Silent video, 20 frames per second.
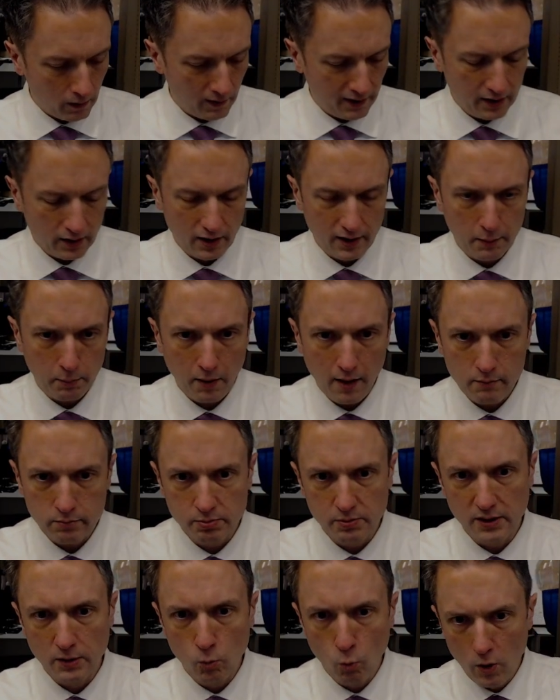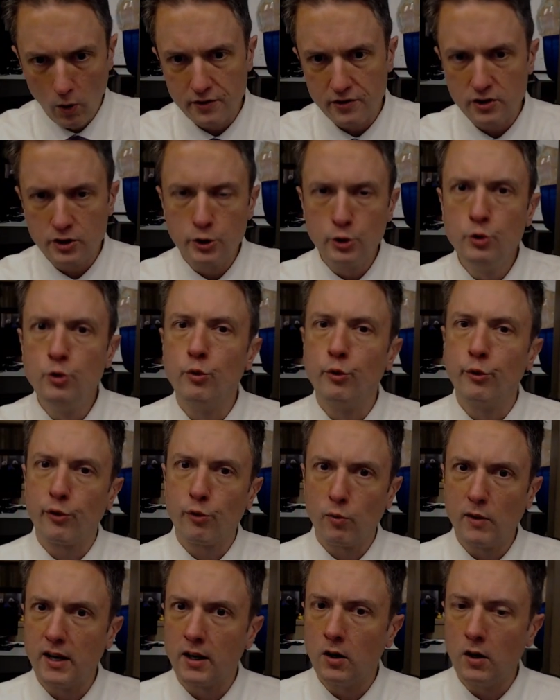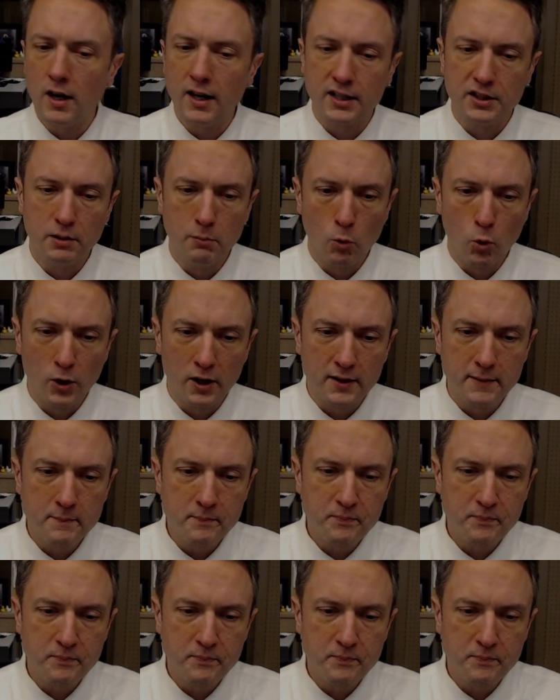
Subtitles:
area probably 1, 2, 3 o'clock in the morning,